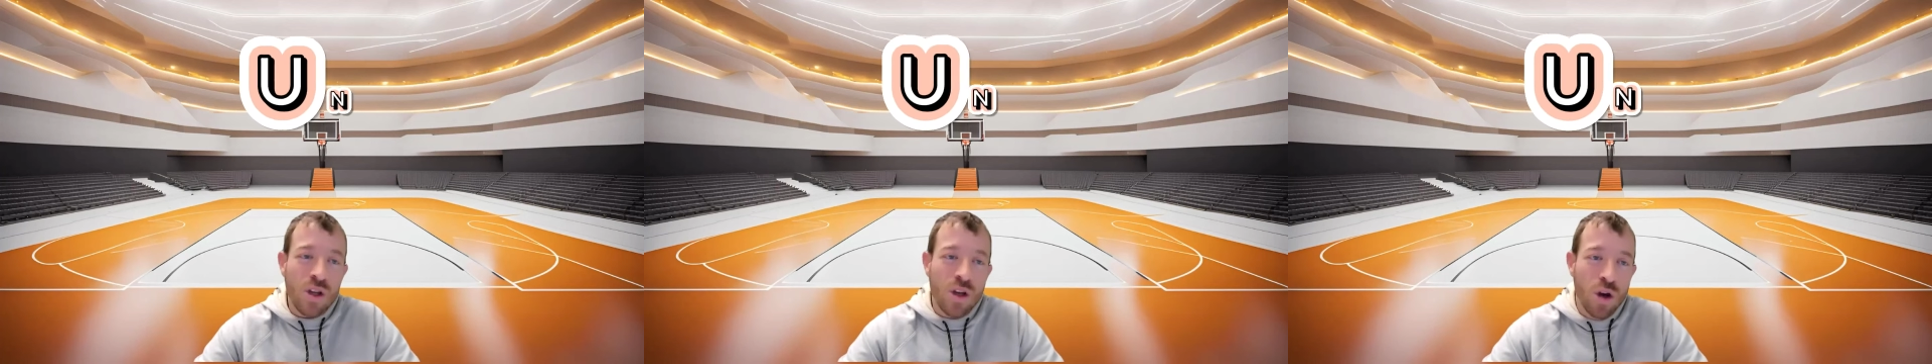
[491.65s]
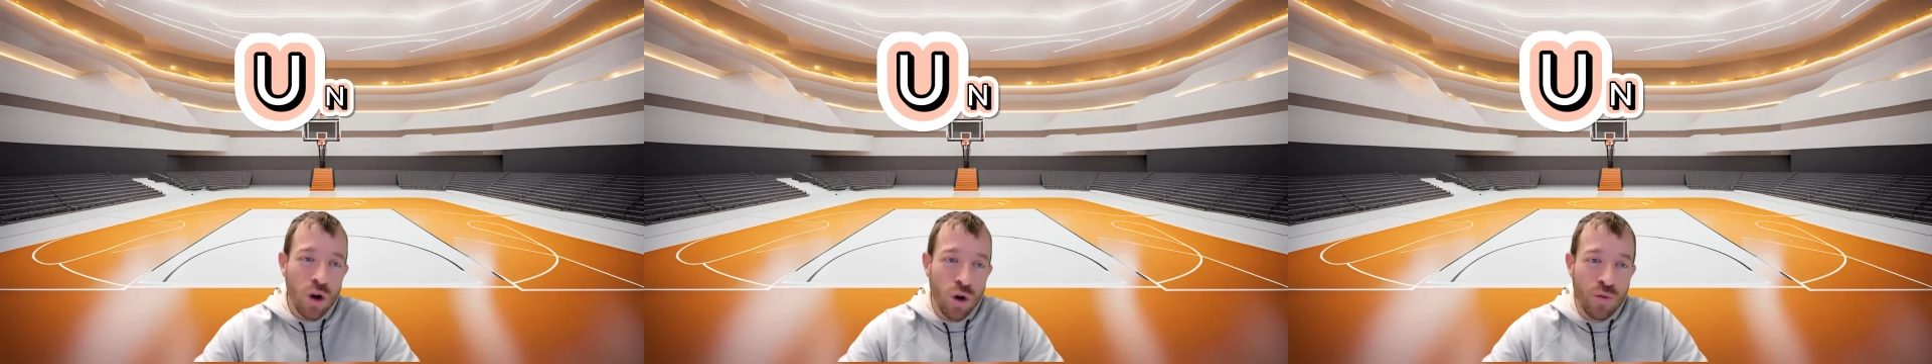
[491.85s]

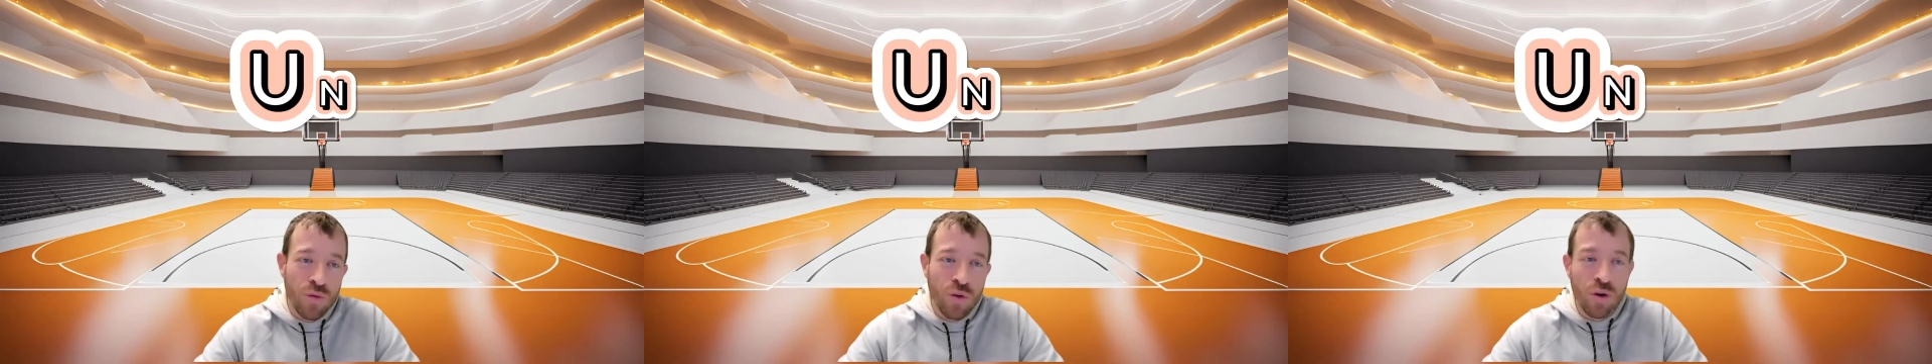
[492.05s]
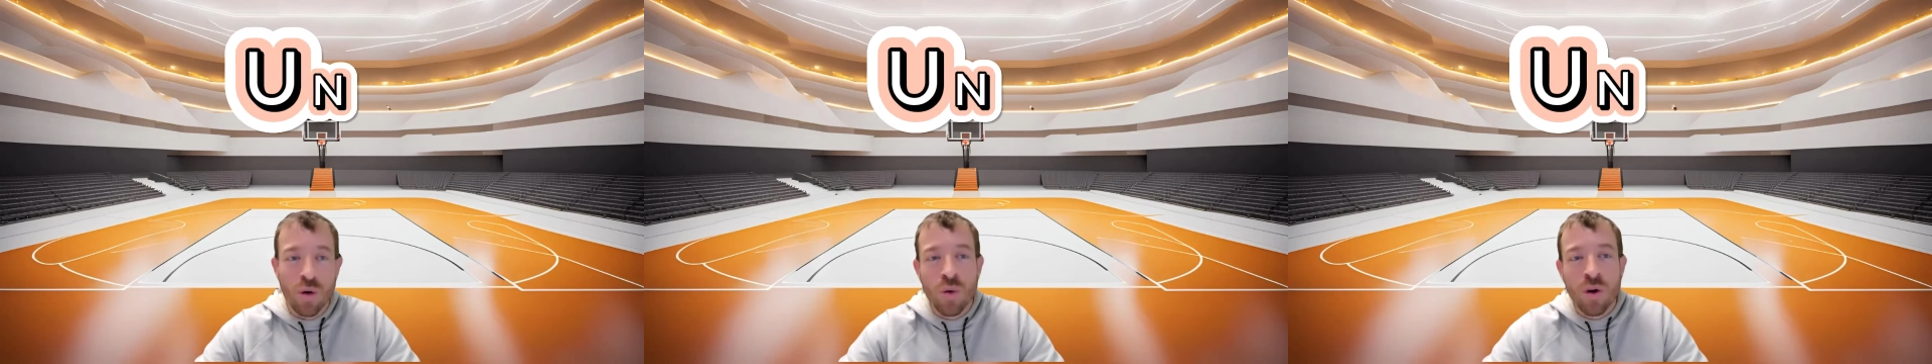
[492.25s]
over
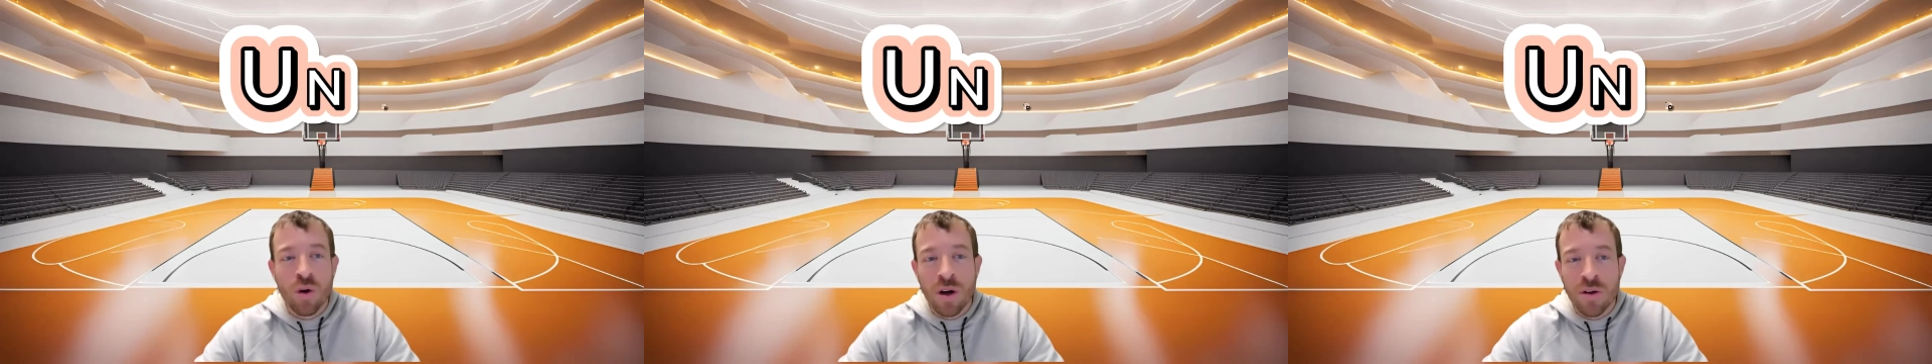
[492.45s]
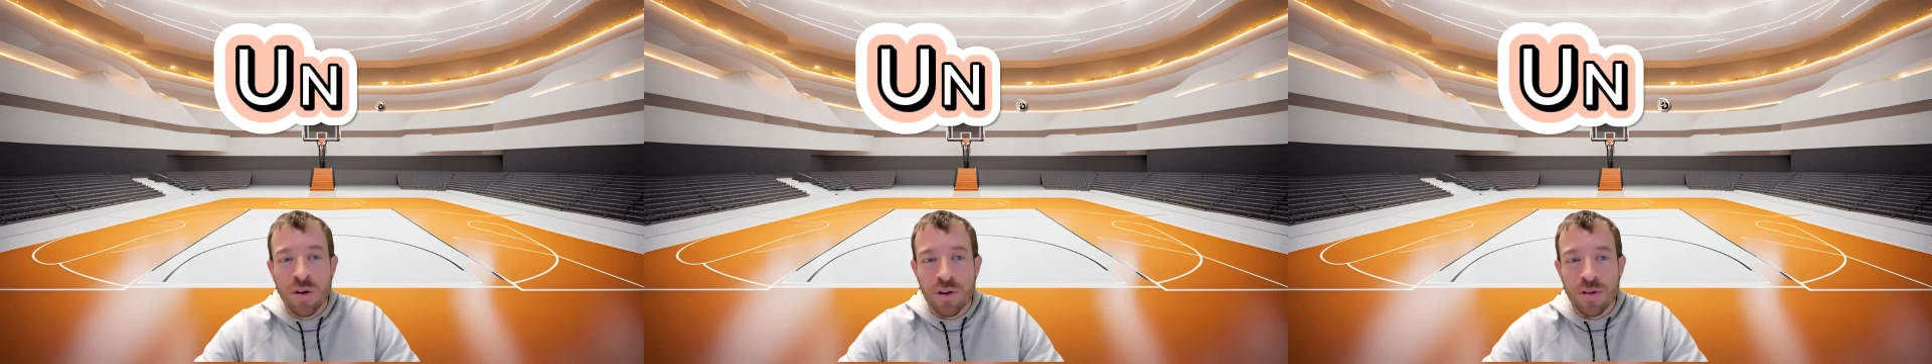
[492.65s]
or
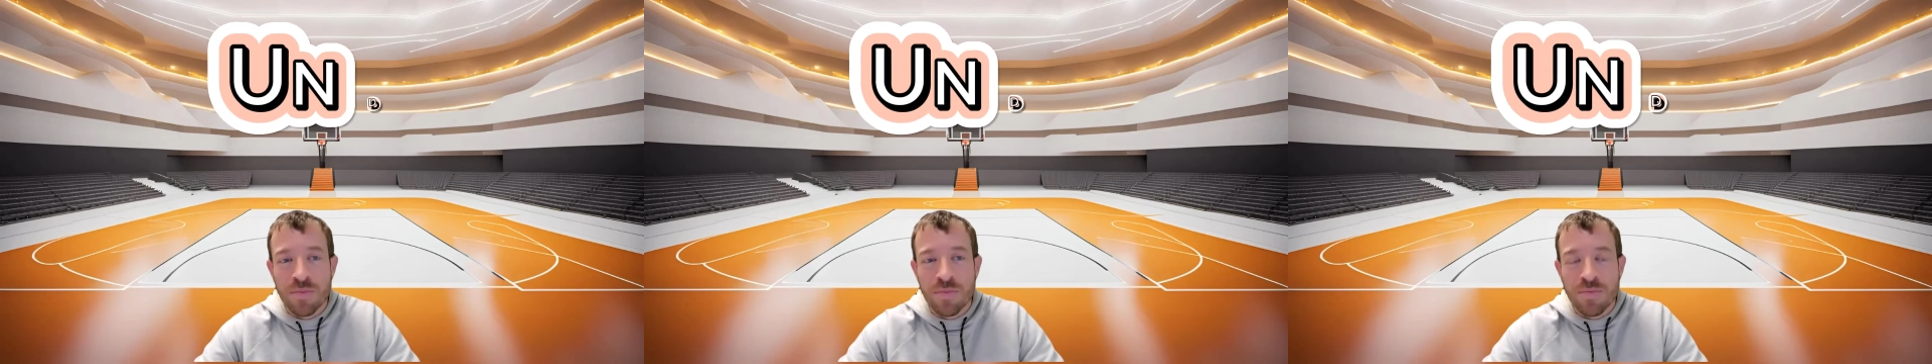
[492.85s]
under.